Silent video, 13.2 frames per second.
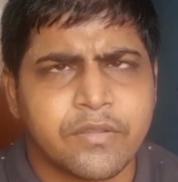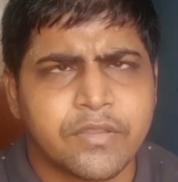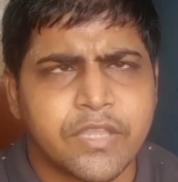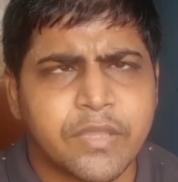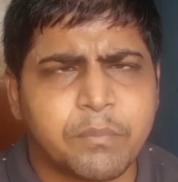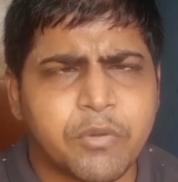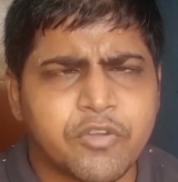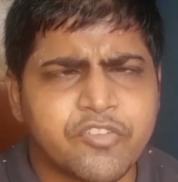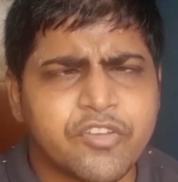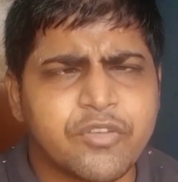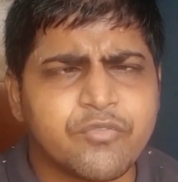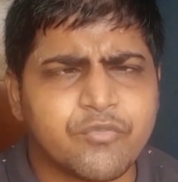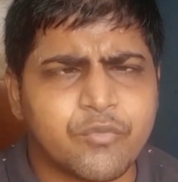The
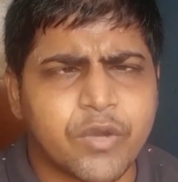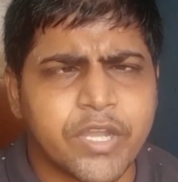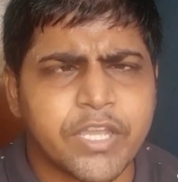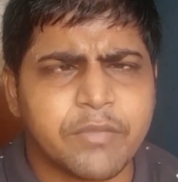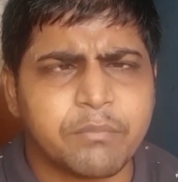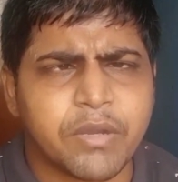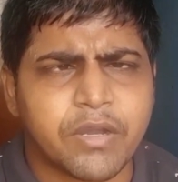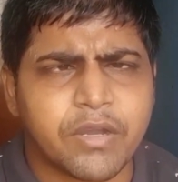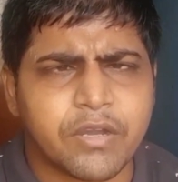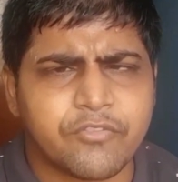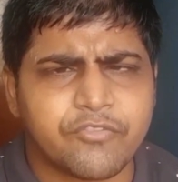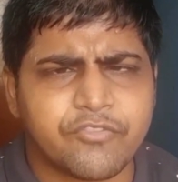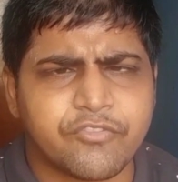positive vibe
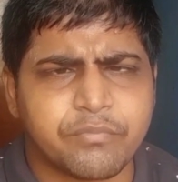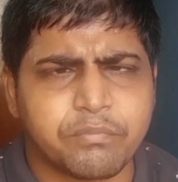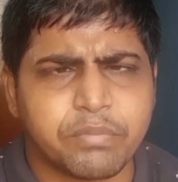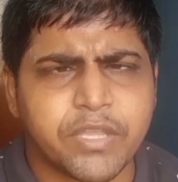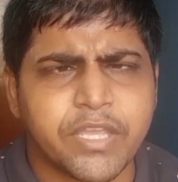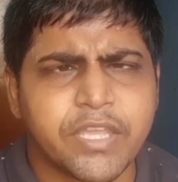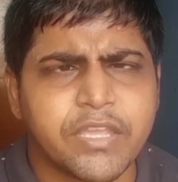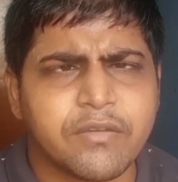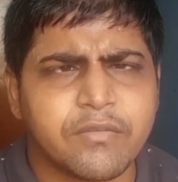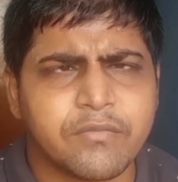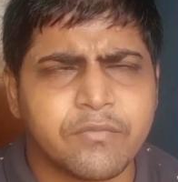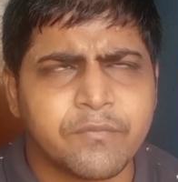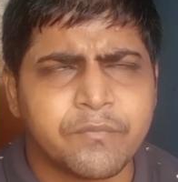of playing
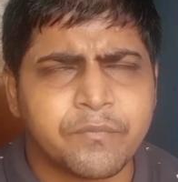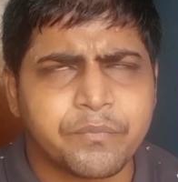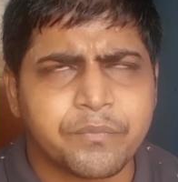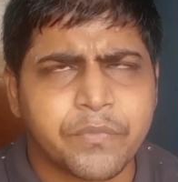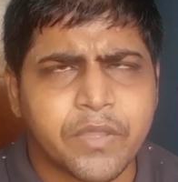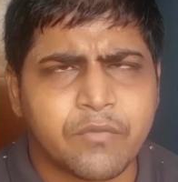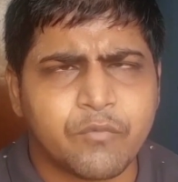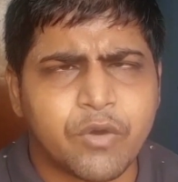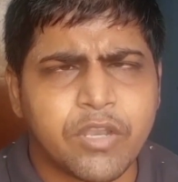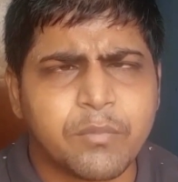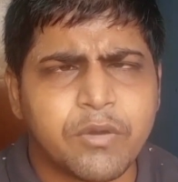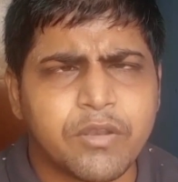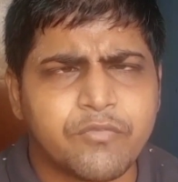
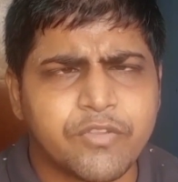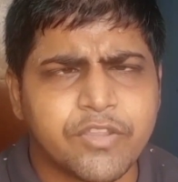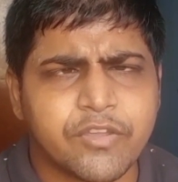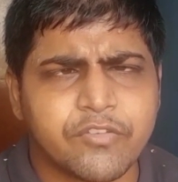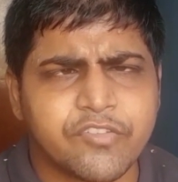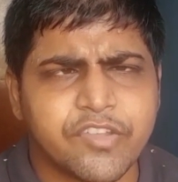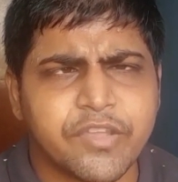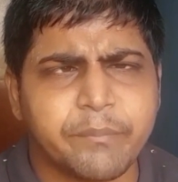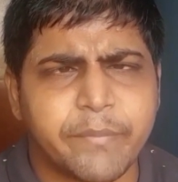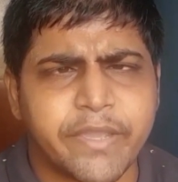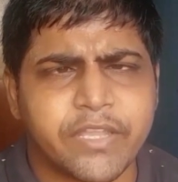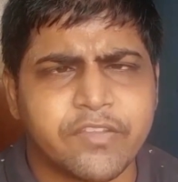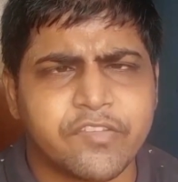volleyball with your
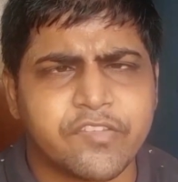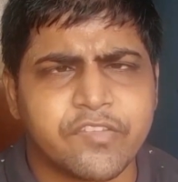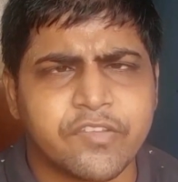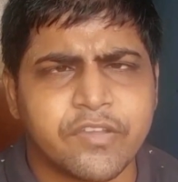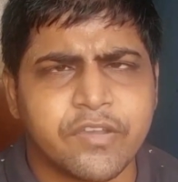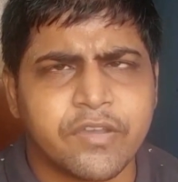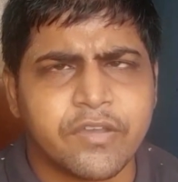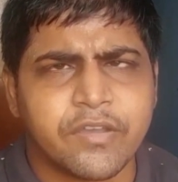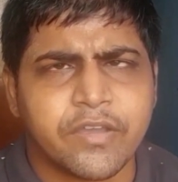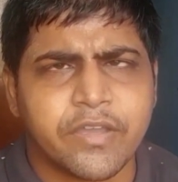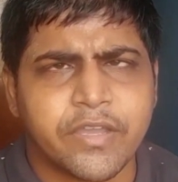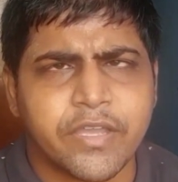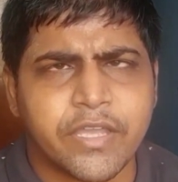teammates
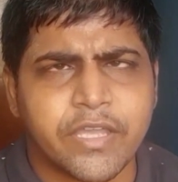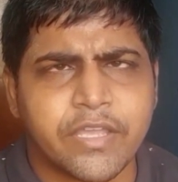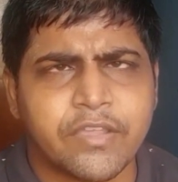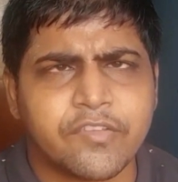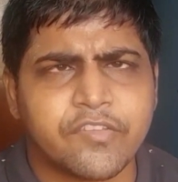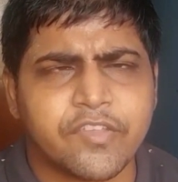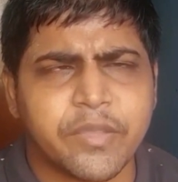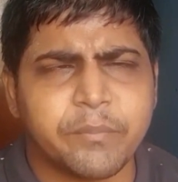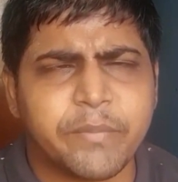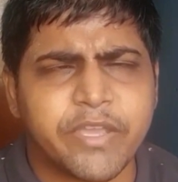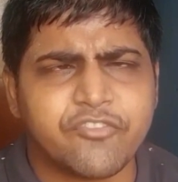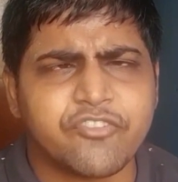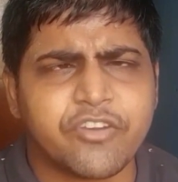is
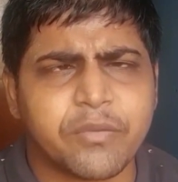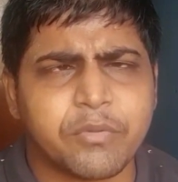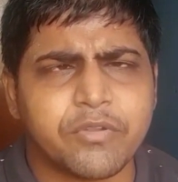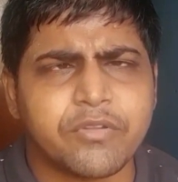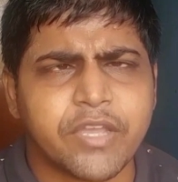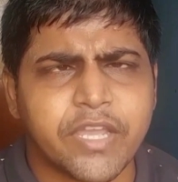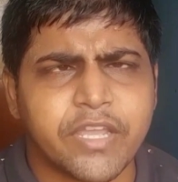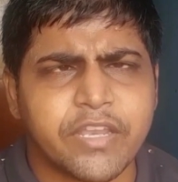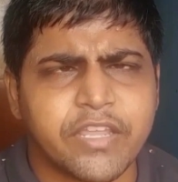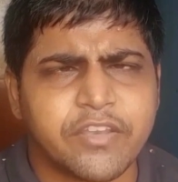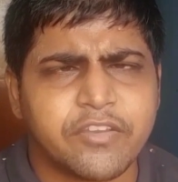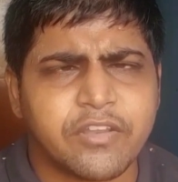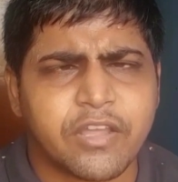immeasurable and
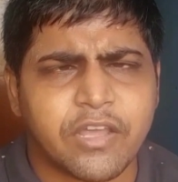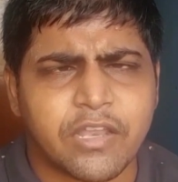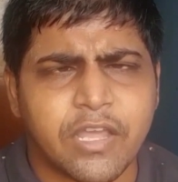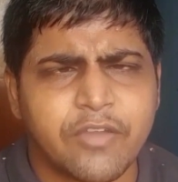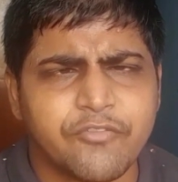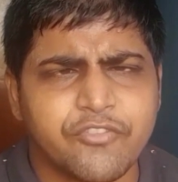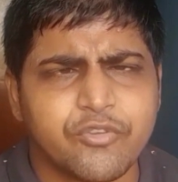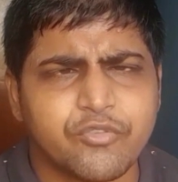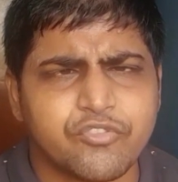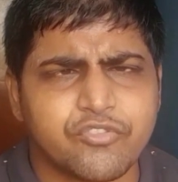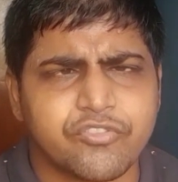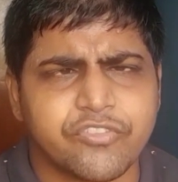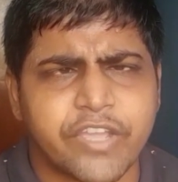it will allow you
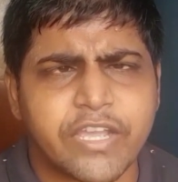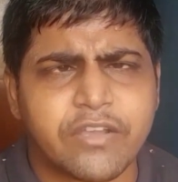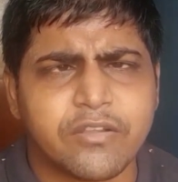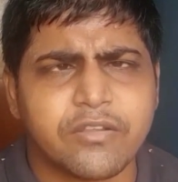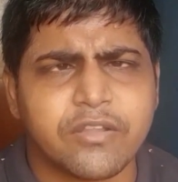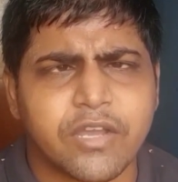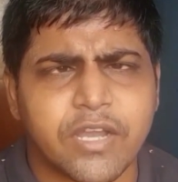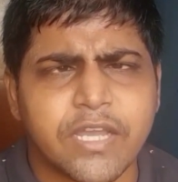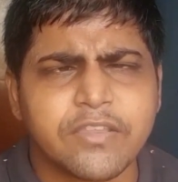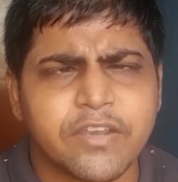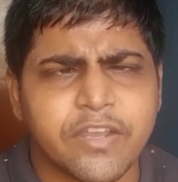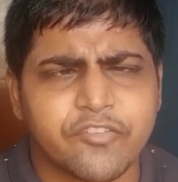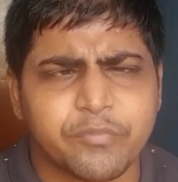to tackle
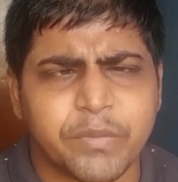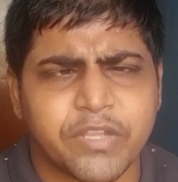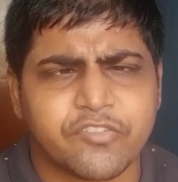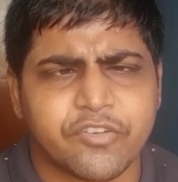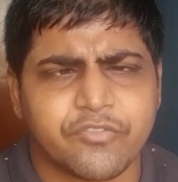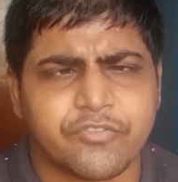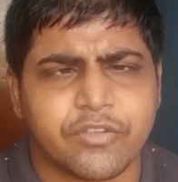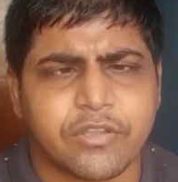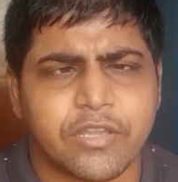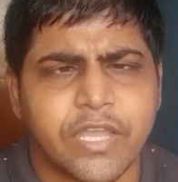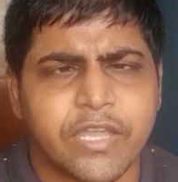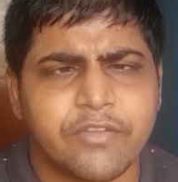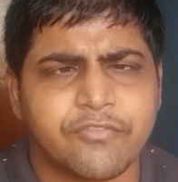other aspects of your
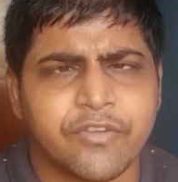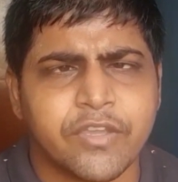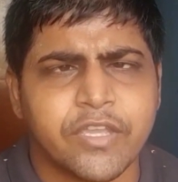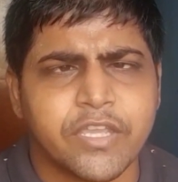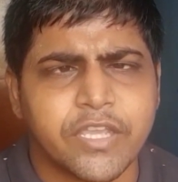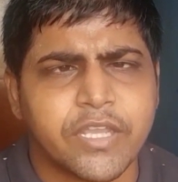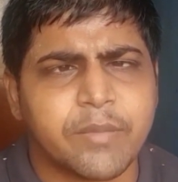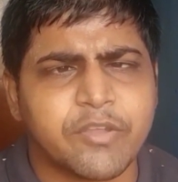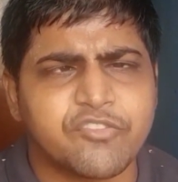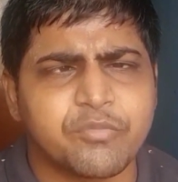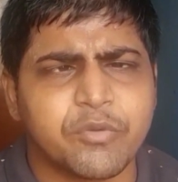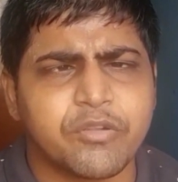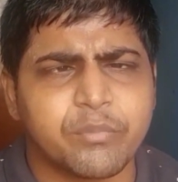life in a
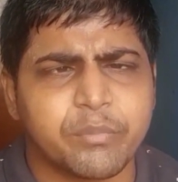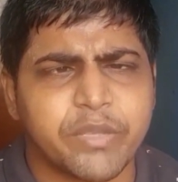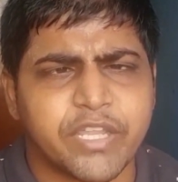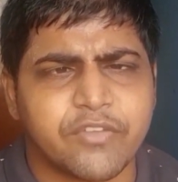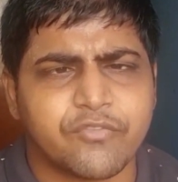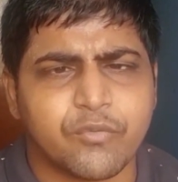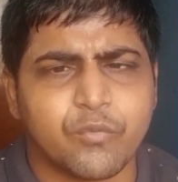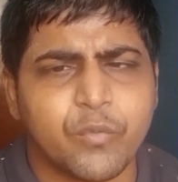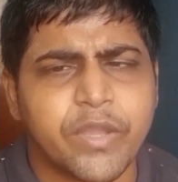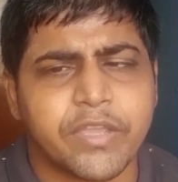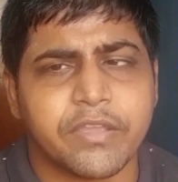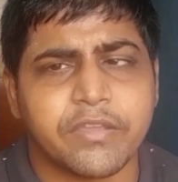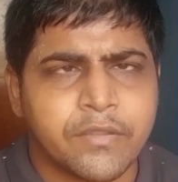much more meaningful
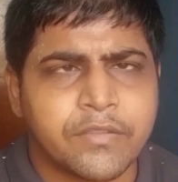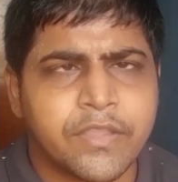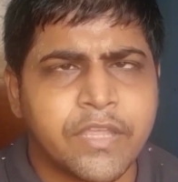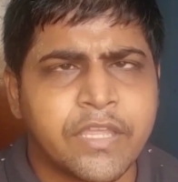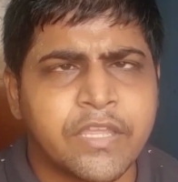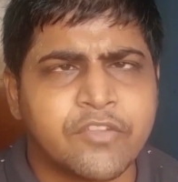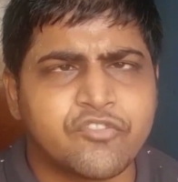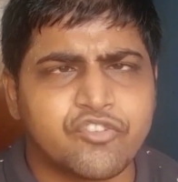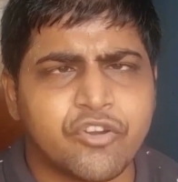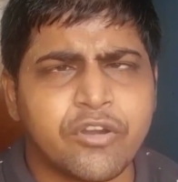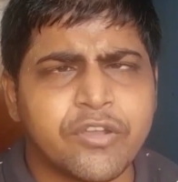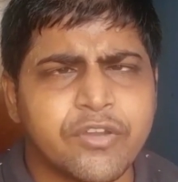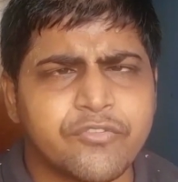way. The
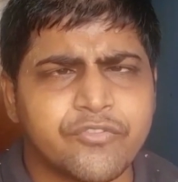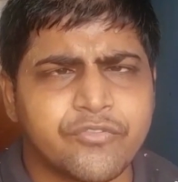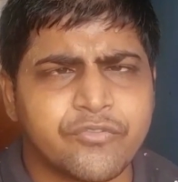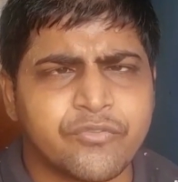joy of